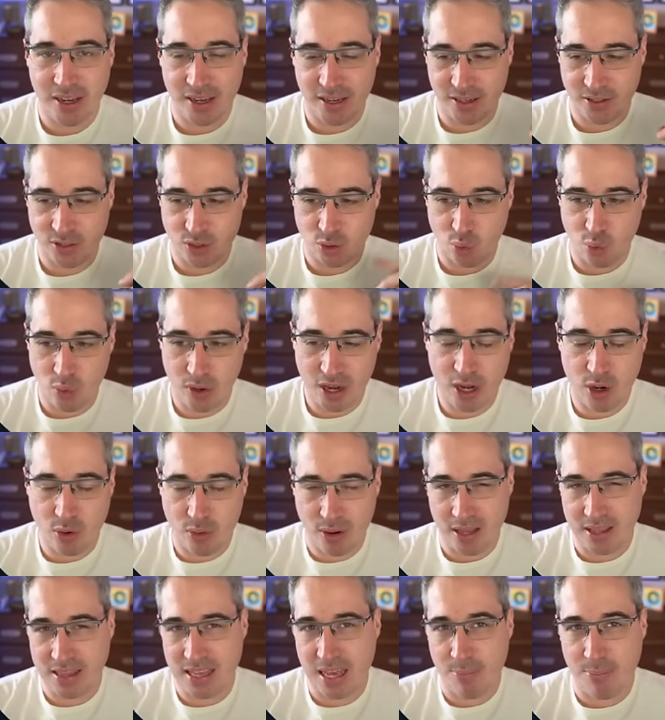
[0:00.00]
is
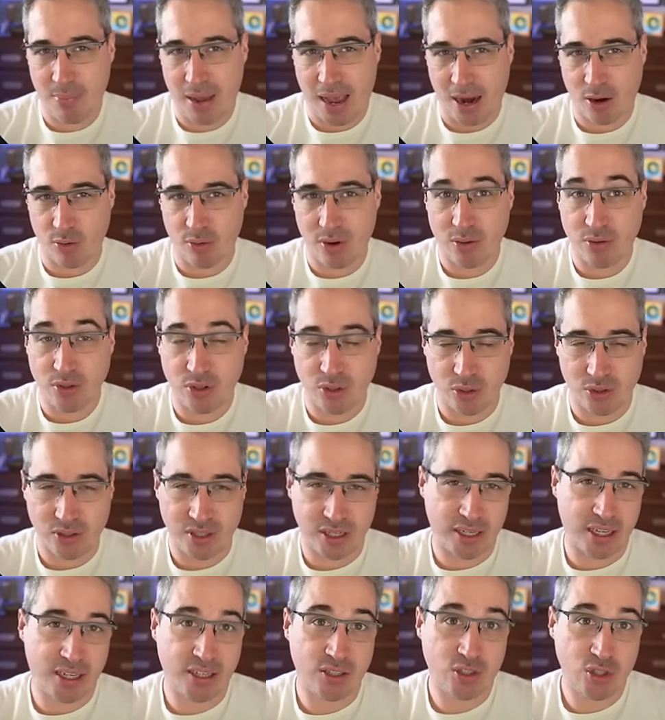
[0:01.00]
recreate that background
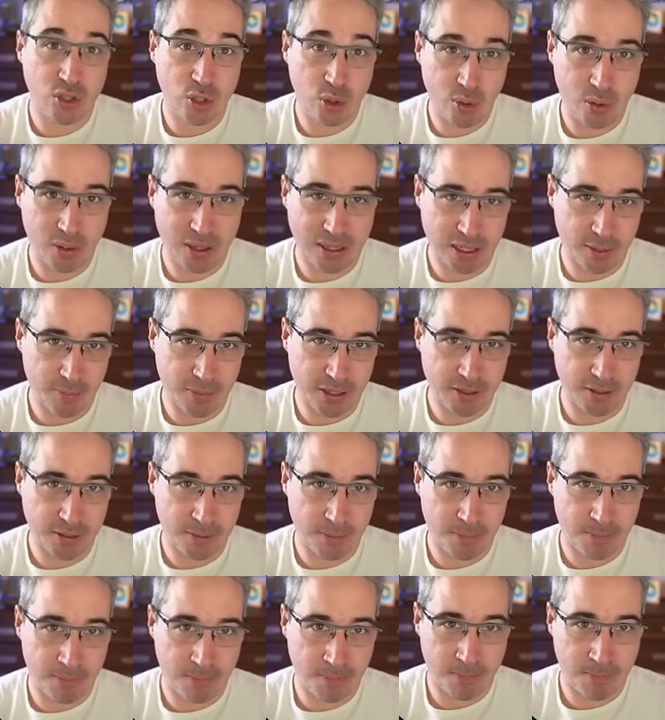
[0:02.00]
using a pseudo element.